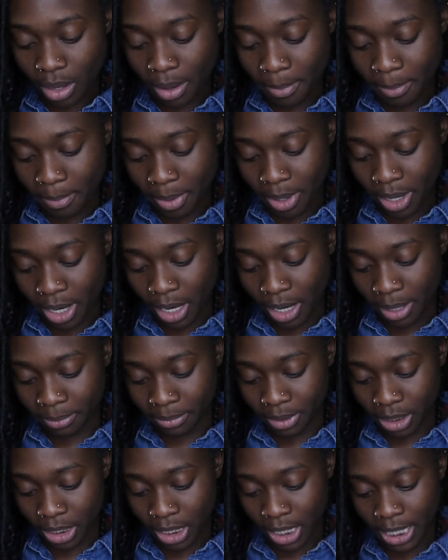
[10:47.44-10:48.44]
But
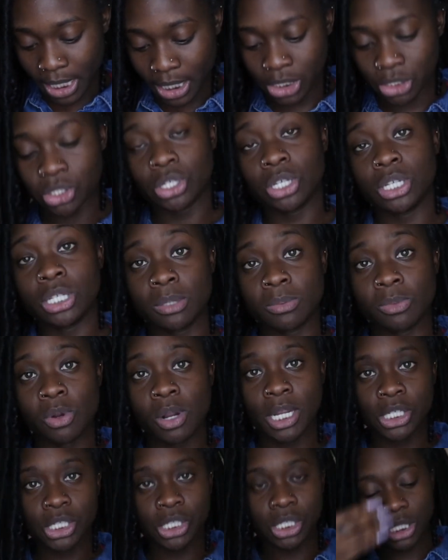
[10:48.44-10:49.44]
I'm gonna answer some
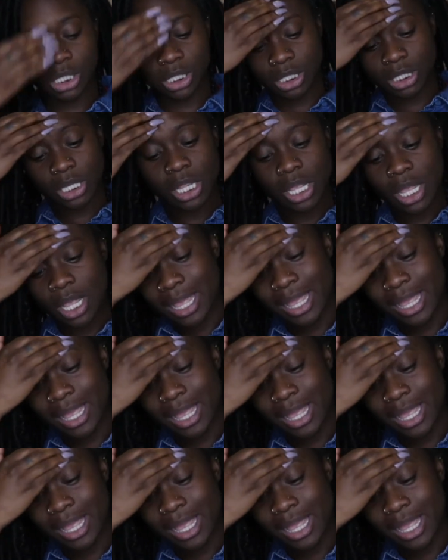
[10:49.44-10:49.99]
questions